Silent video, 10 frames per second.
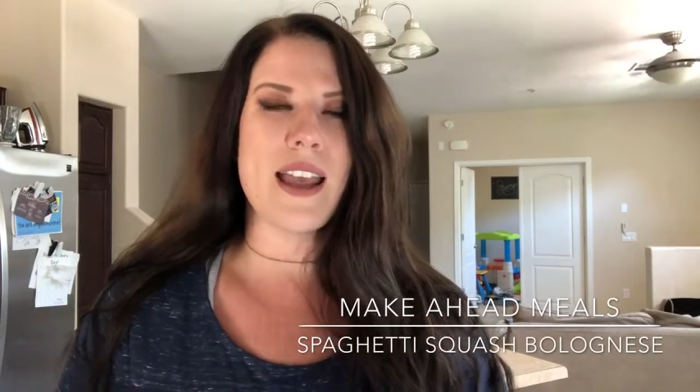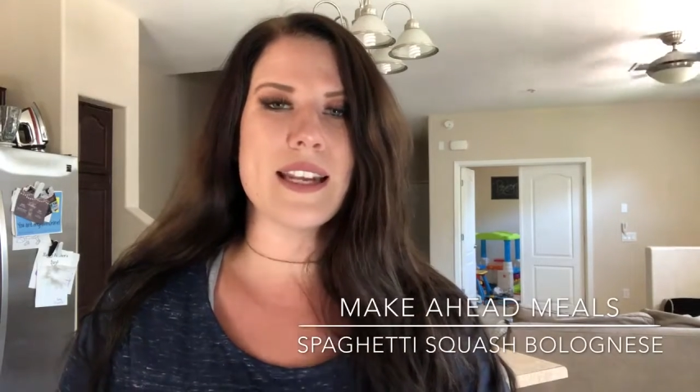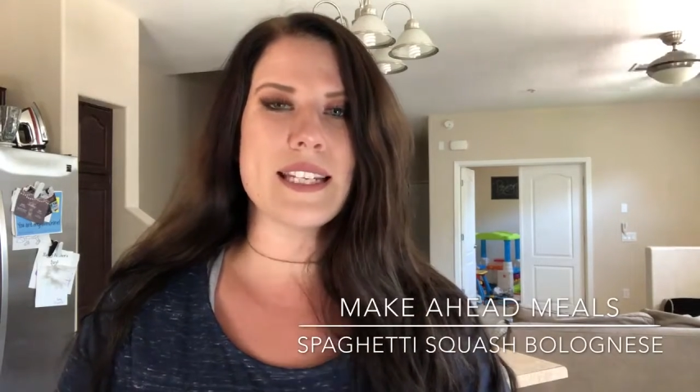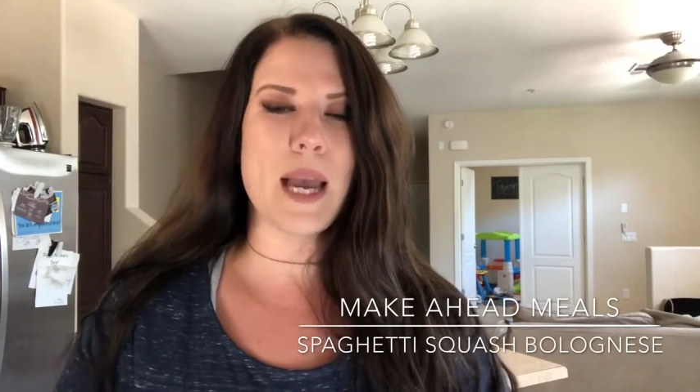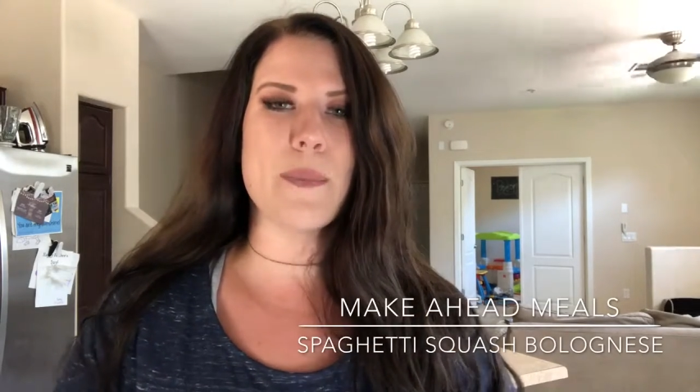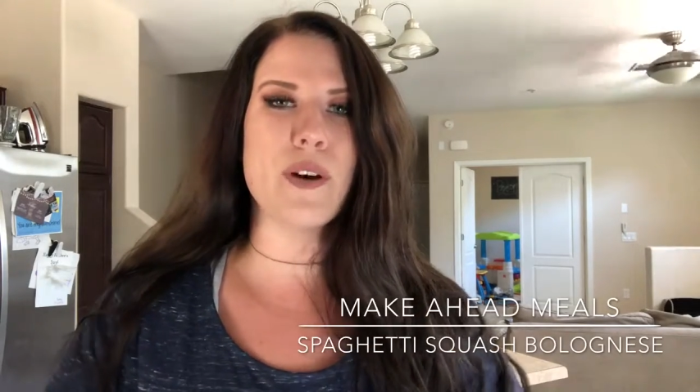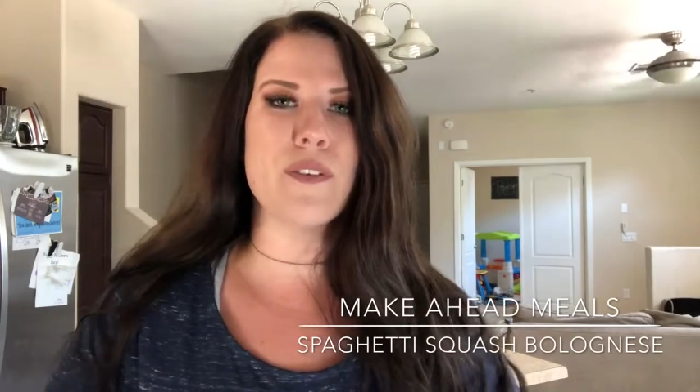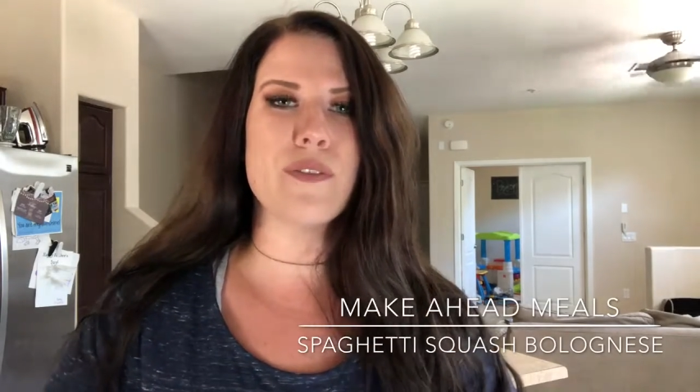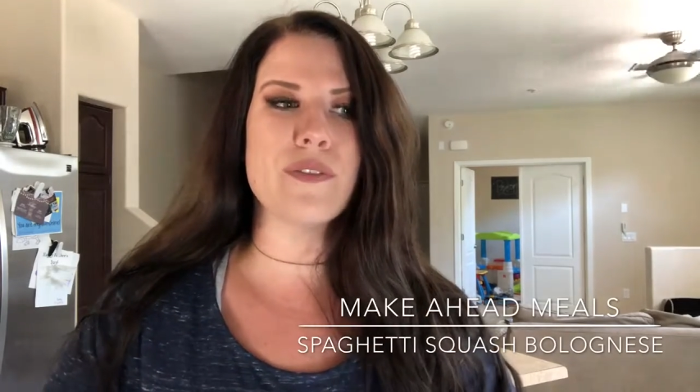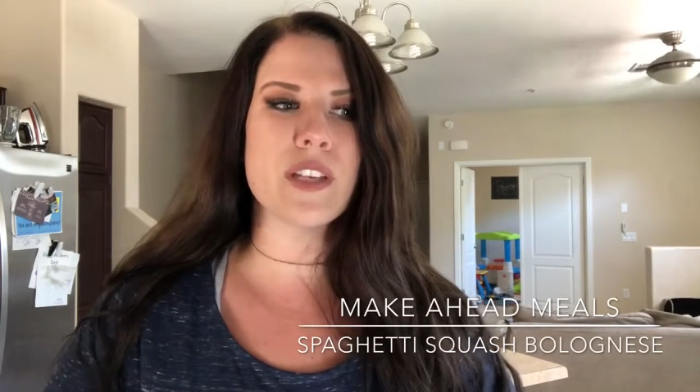any type
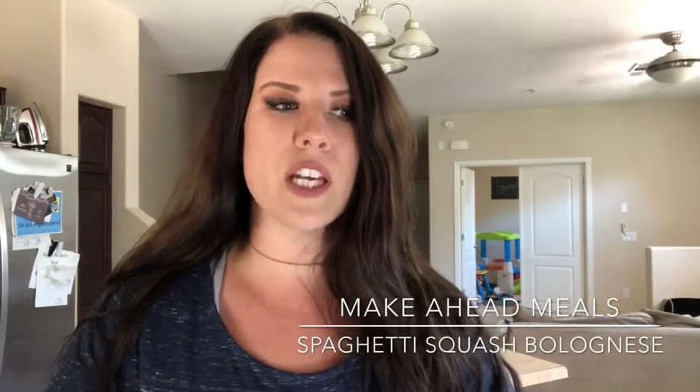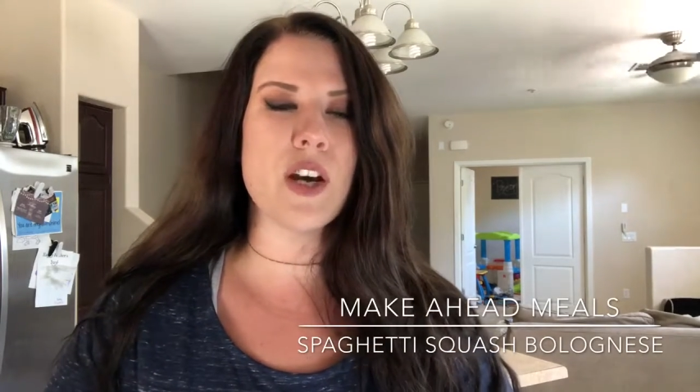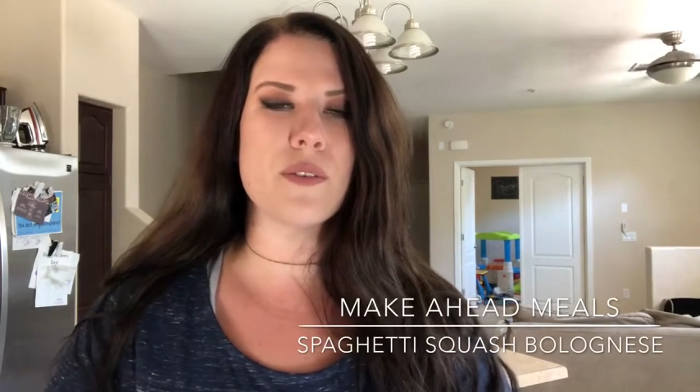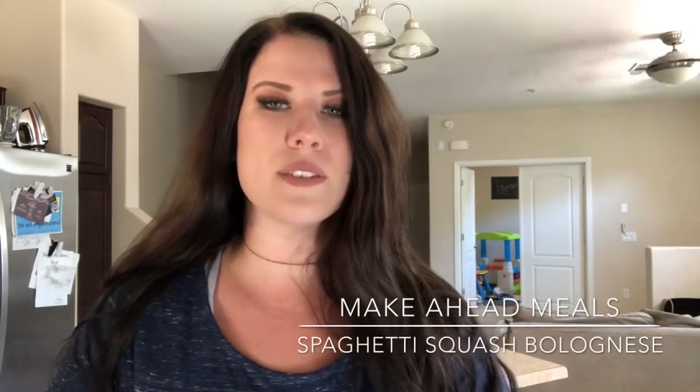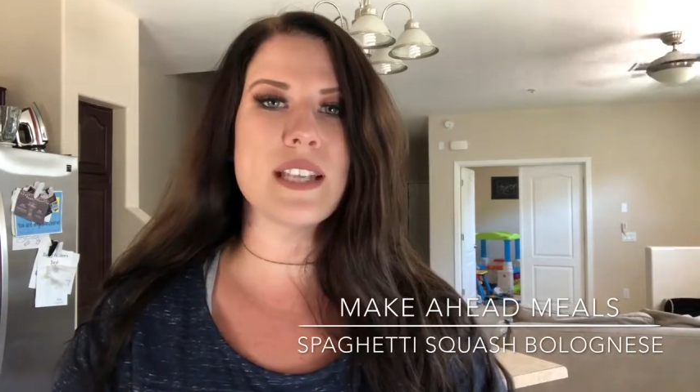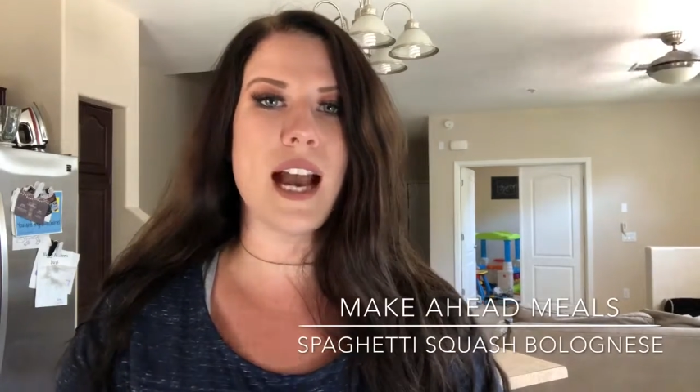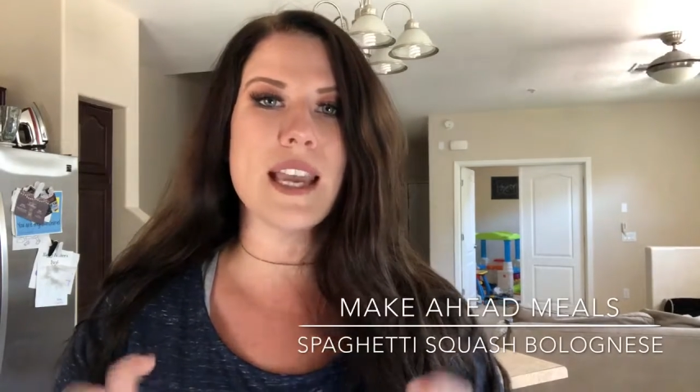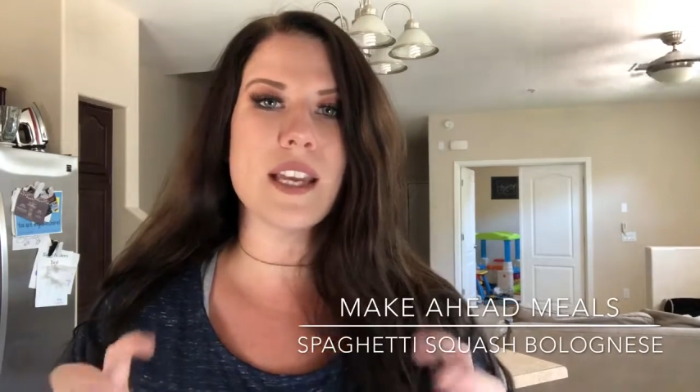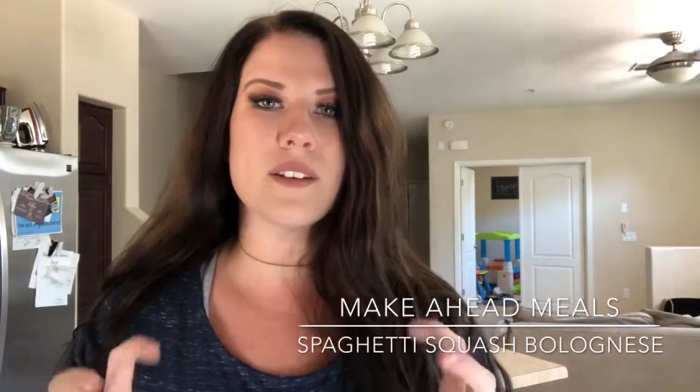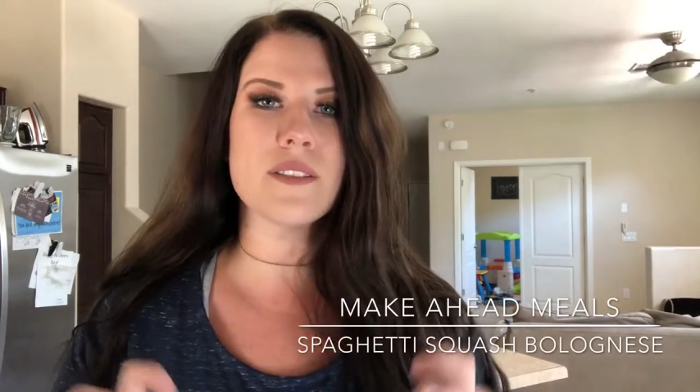of, you know,
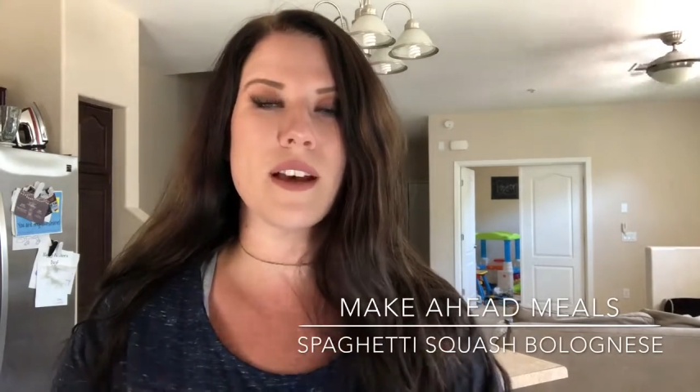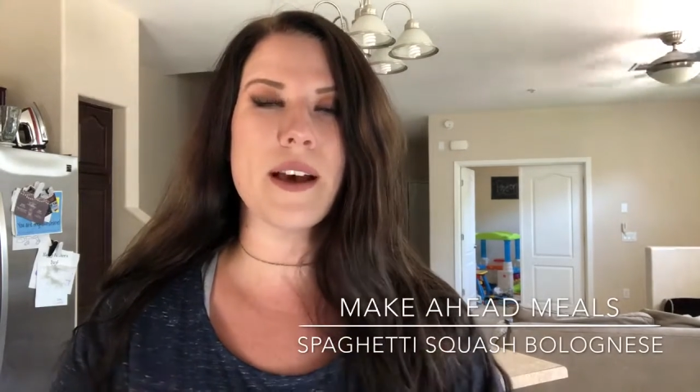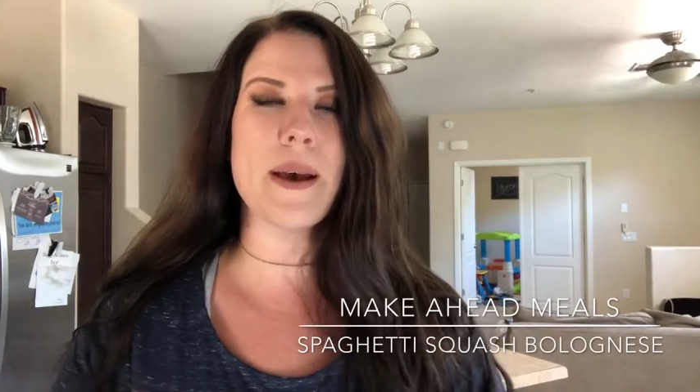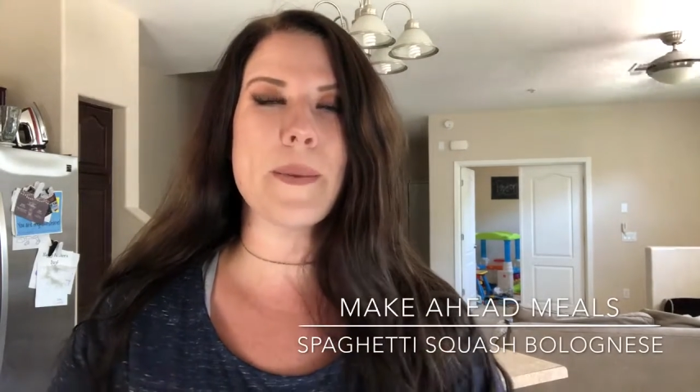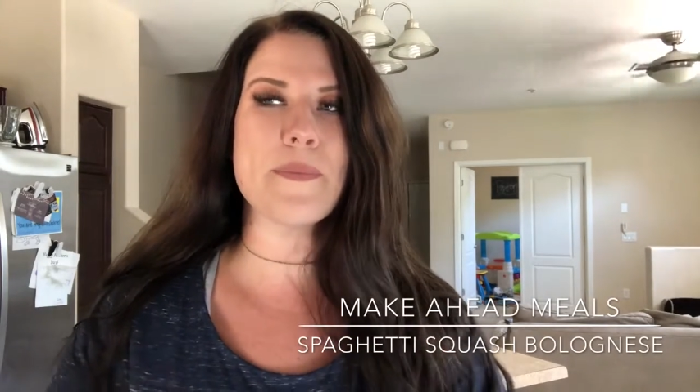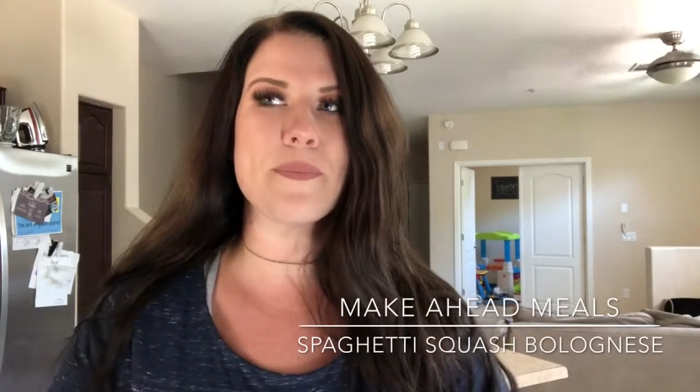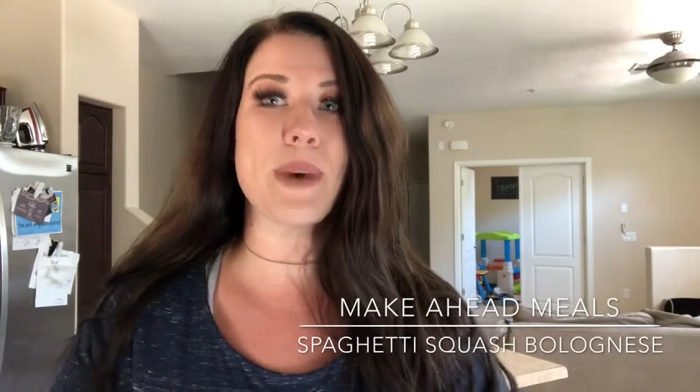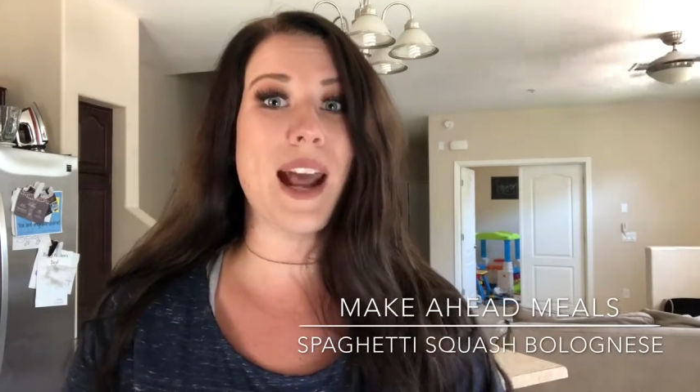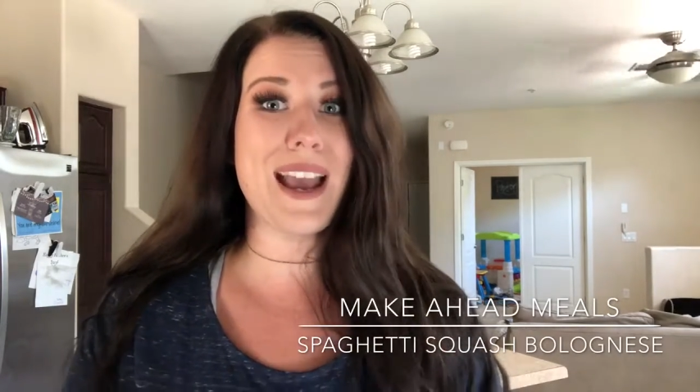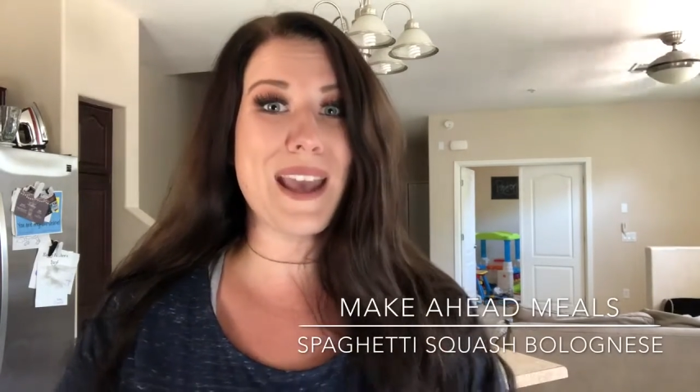diet, um,
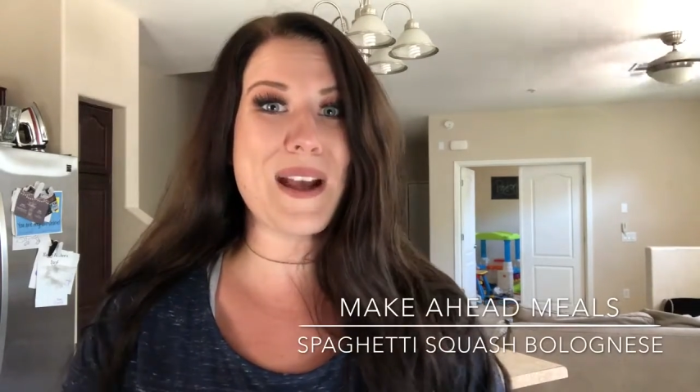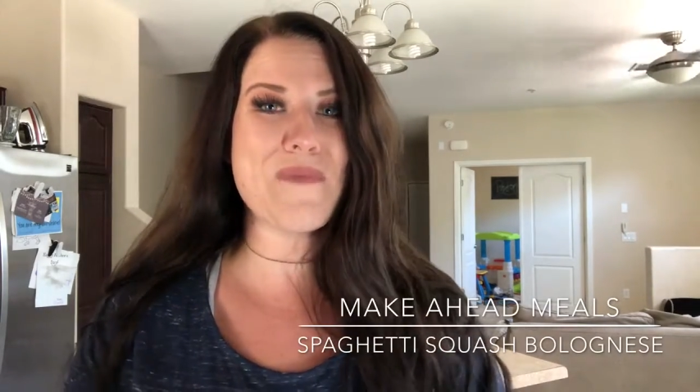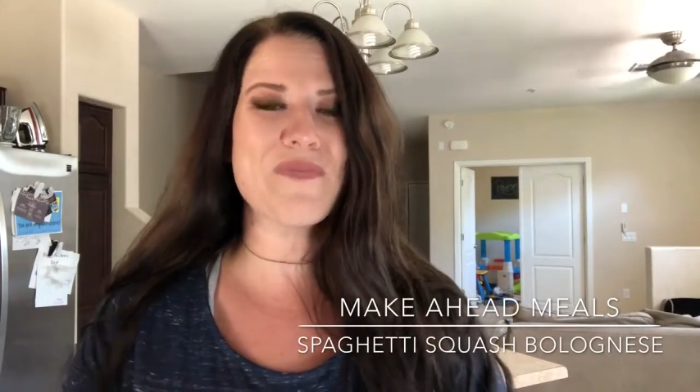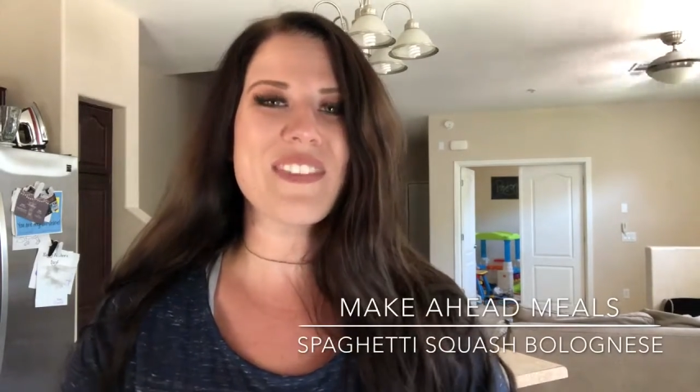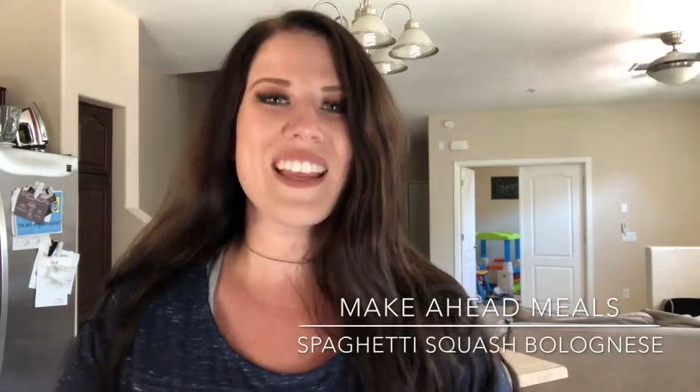but I am.